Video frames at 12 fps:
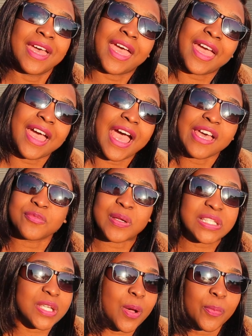Hey guys,
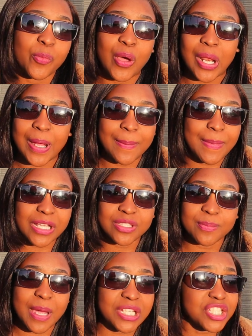what's up? Welcome back
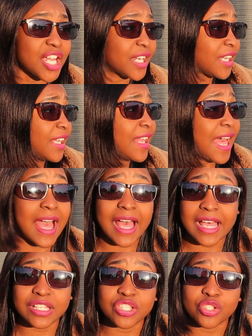to my channel.
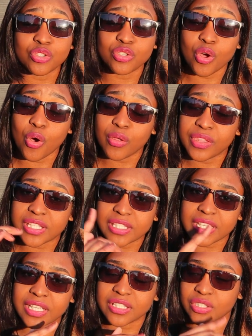As you know,
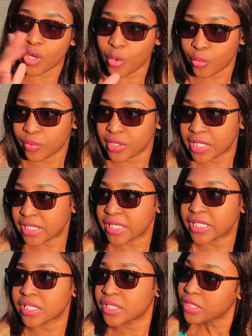this is no, that
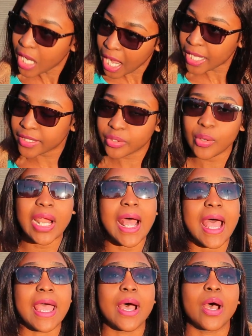is not what
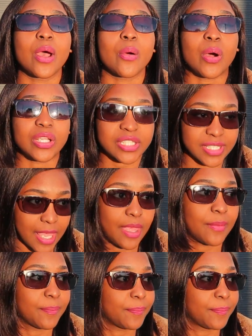I want to say.